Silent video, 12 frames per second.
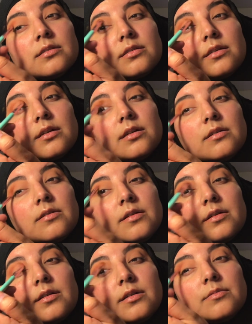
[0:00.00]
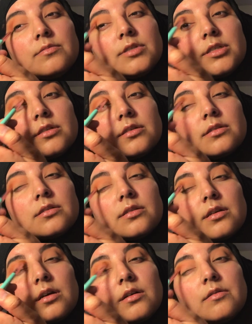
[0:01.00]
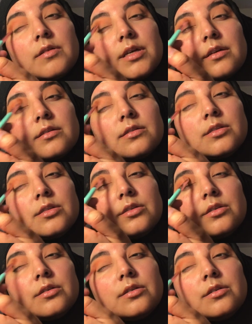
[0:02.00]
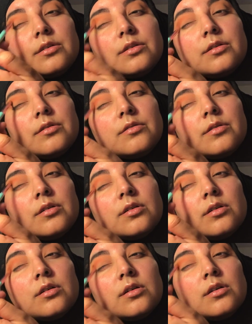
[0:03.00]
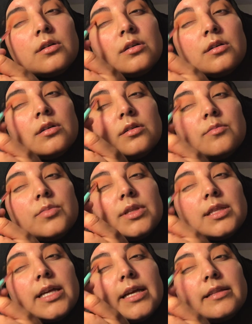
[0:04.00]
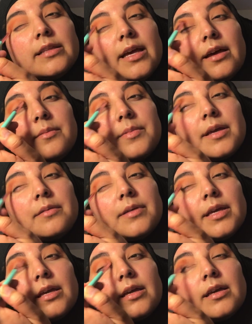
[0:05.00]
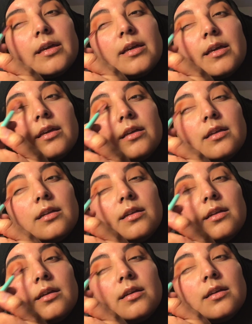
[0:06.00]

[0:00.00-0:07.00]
So I am just going to blend that baby in.